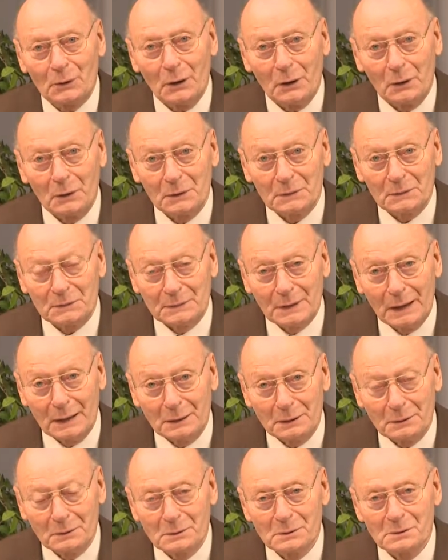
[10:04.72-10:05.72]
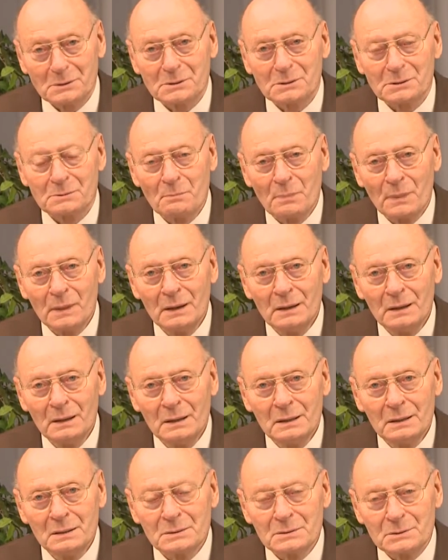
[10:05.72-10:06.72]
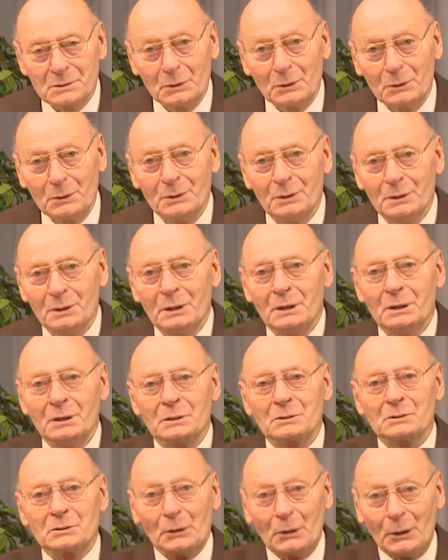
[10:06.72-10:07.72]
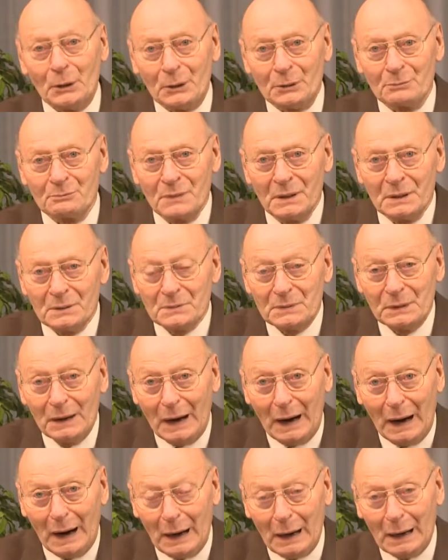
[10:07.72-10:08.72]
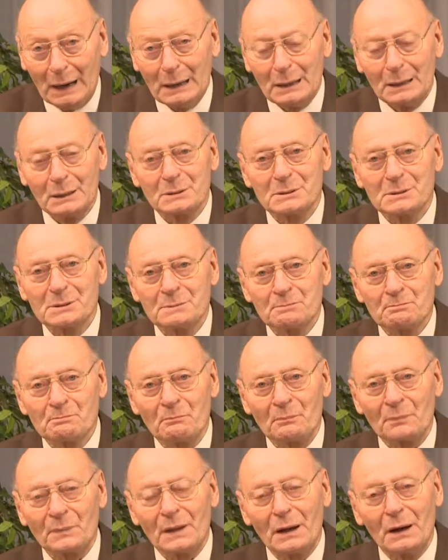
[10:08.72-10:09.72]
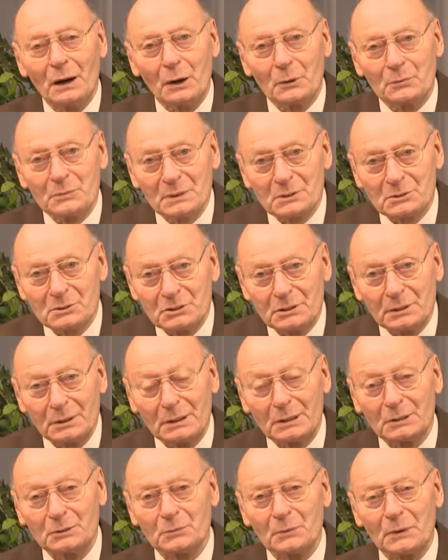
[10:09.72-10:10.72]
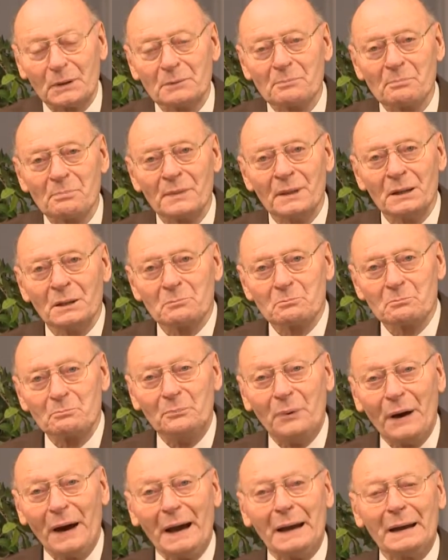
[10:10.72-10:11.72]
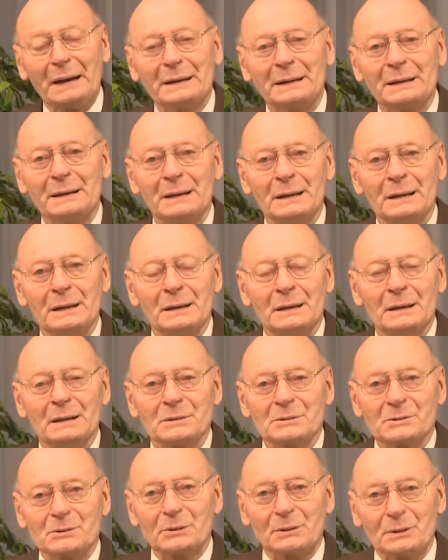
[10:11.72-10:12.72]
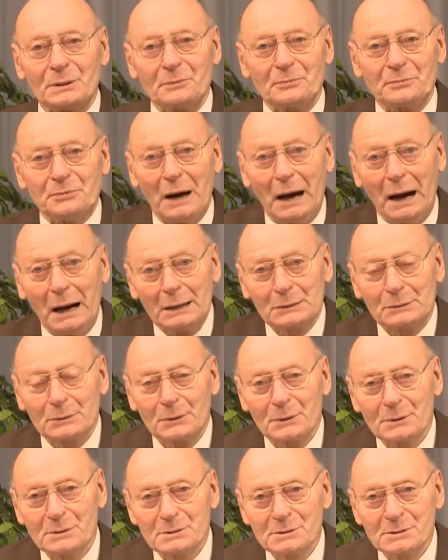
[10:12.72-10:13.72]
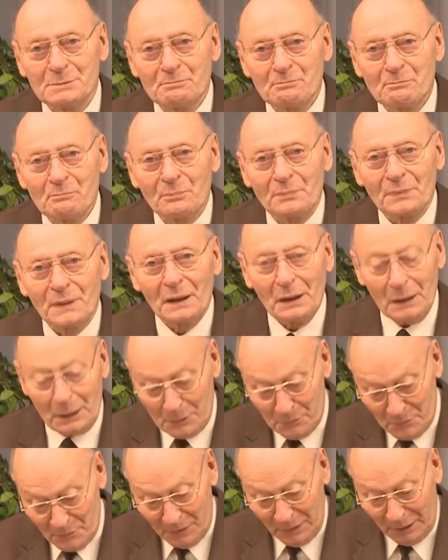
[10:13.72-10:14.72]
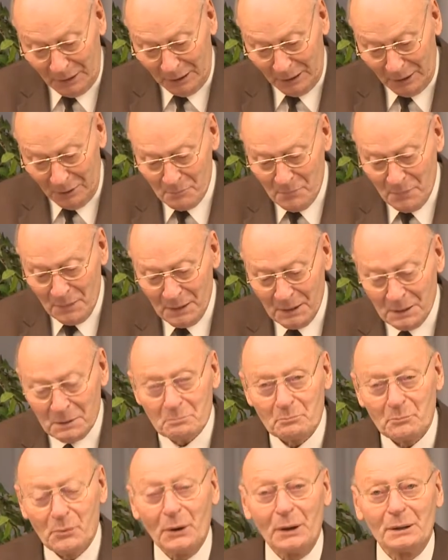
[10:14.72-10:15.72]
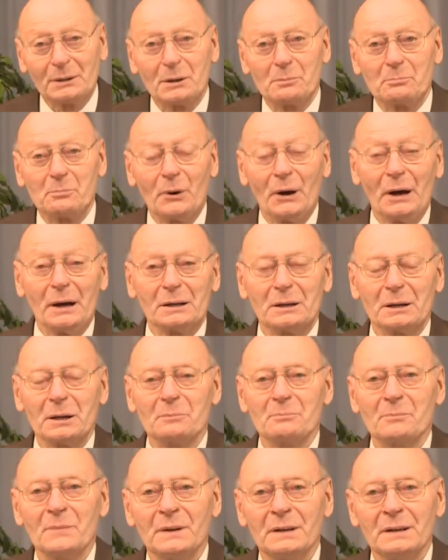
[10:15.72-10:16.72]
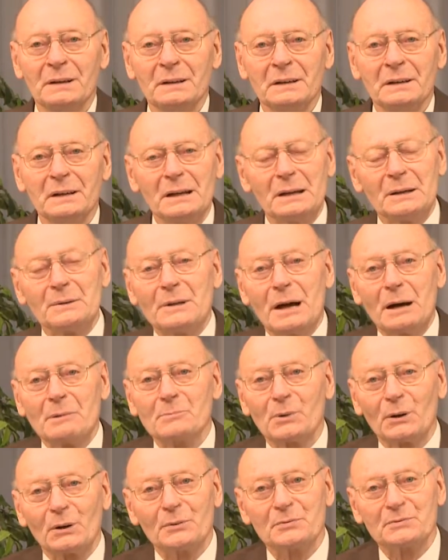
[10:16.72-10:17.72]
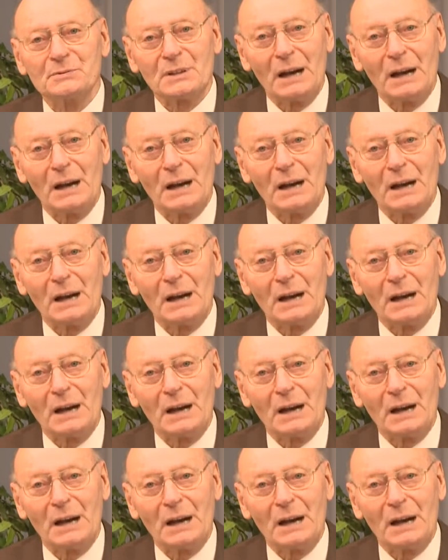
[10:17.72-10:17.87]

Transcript: all things, to turn the hearts of the children back to the fathers. And there, Brother Branham, a number of